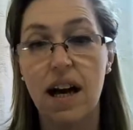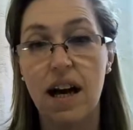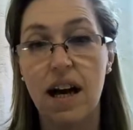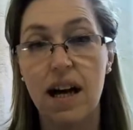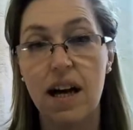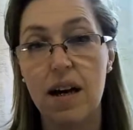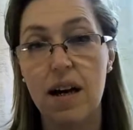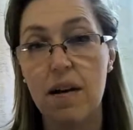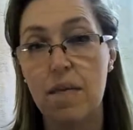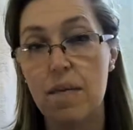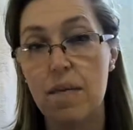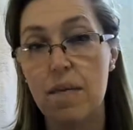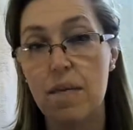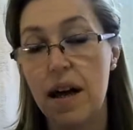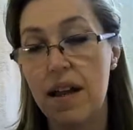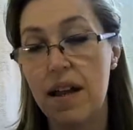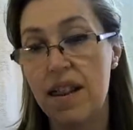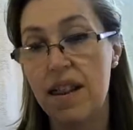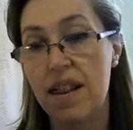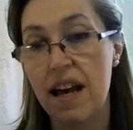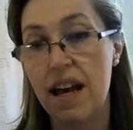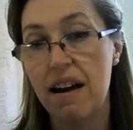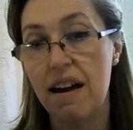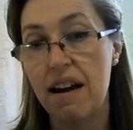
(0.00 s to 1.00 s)

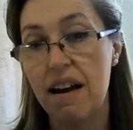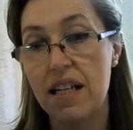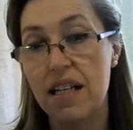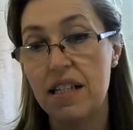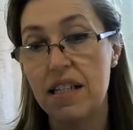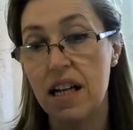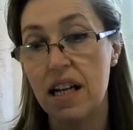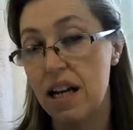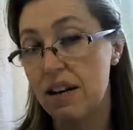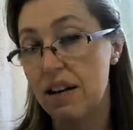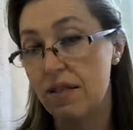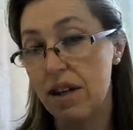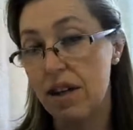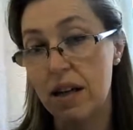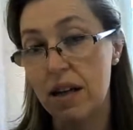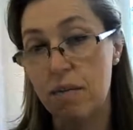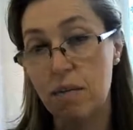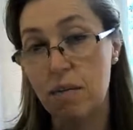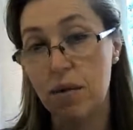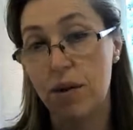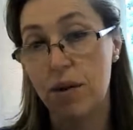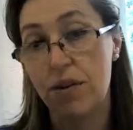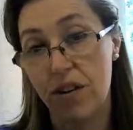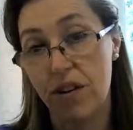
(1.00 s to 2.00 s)
There is a
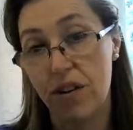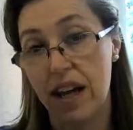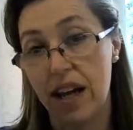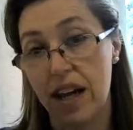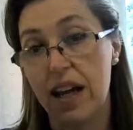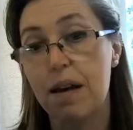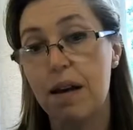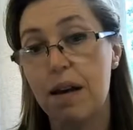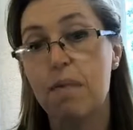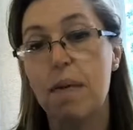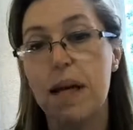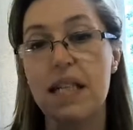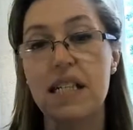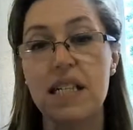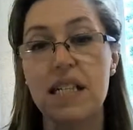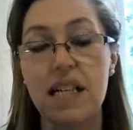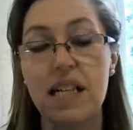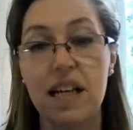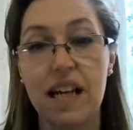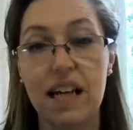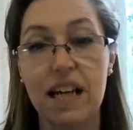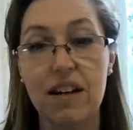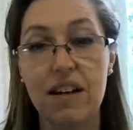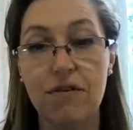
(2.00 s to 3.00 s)
lovely buffet
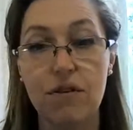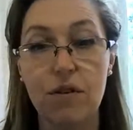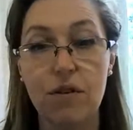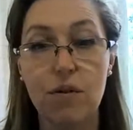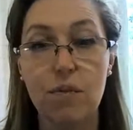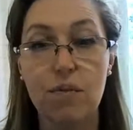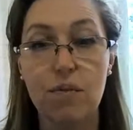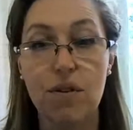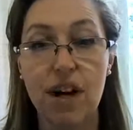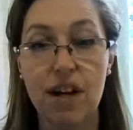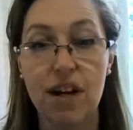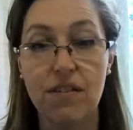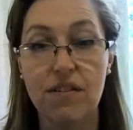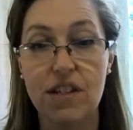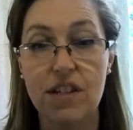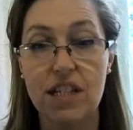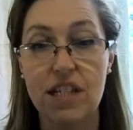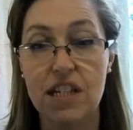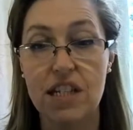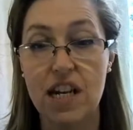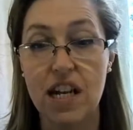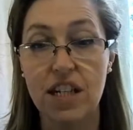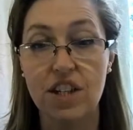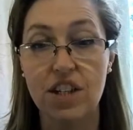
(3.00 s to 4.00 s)
basically for
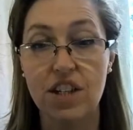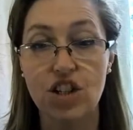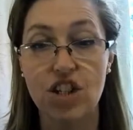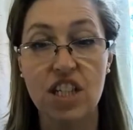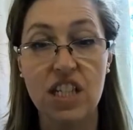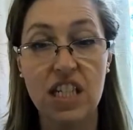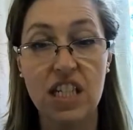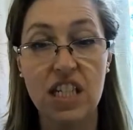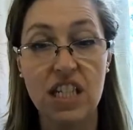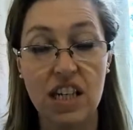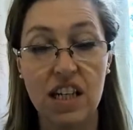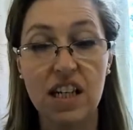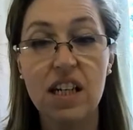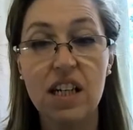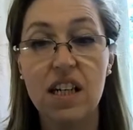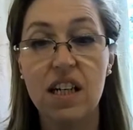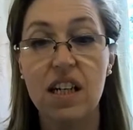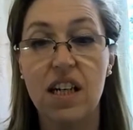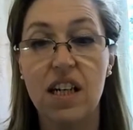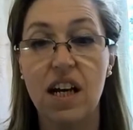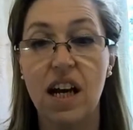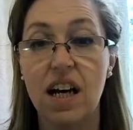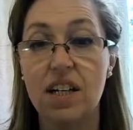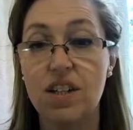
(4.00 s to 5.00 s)
breakfast, lunch and dinner
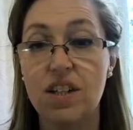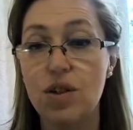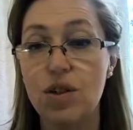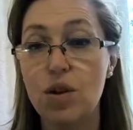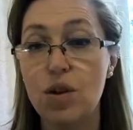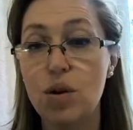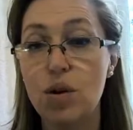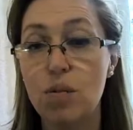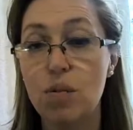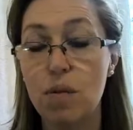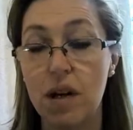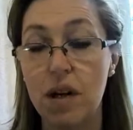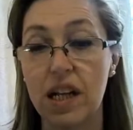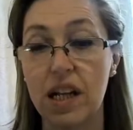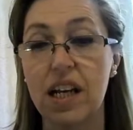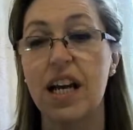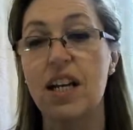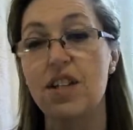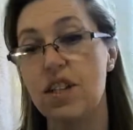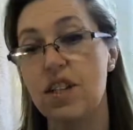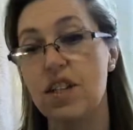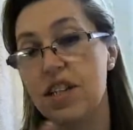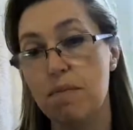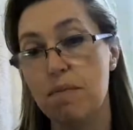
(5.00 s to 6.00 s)
under normal
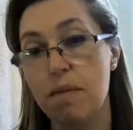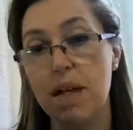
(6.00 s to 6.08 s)
occasions.